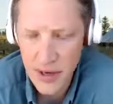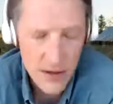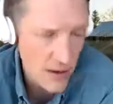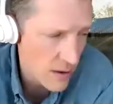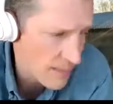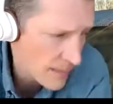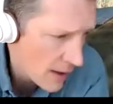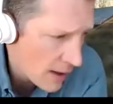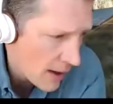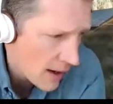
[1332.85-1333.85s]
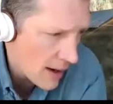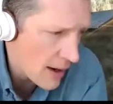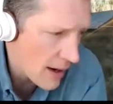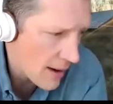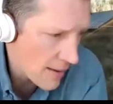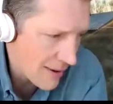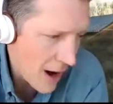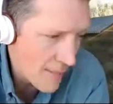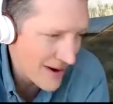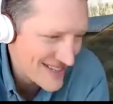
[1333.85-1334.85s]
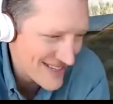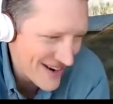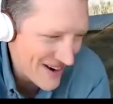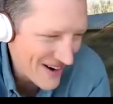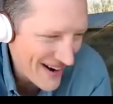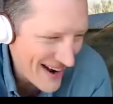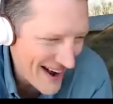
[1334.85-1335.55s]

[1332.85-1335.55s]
under, operates under.